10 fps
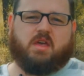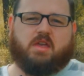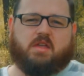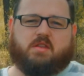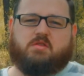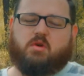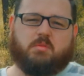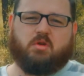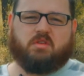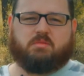And you
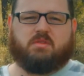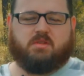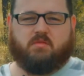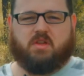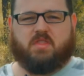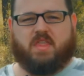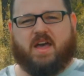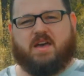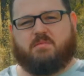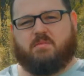want to be really specific in
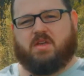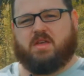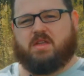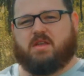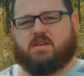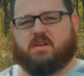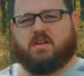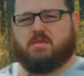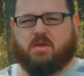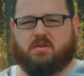that. And a
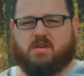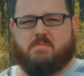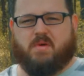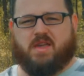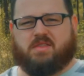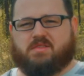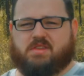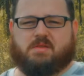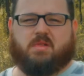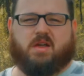documentary might
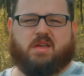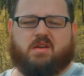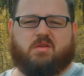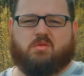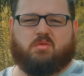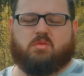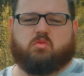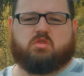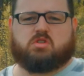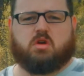seem like, oh,
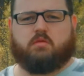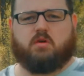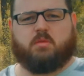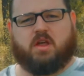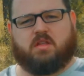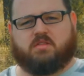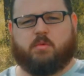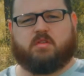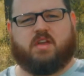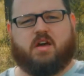we'll just go film it at
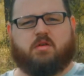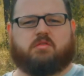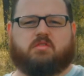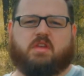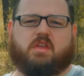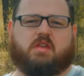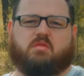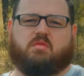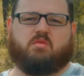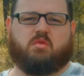someone's house, and
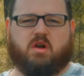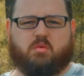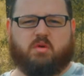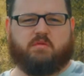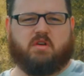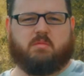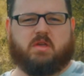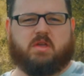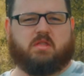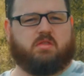where are we
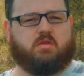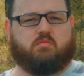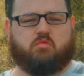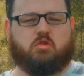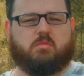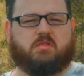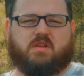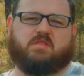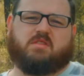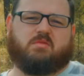filming, and the room and
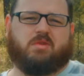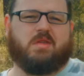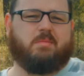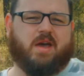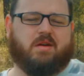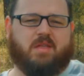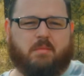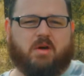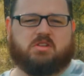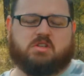stuff doesn't really matter
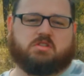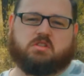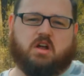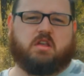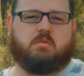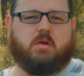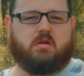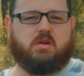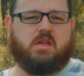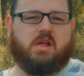that much because it's a
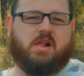documentary.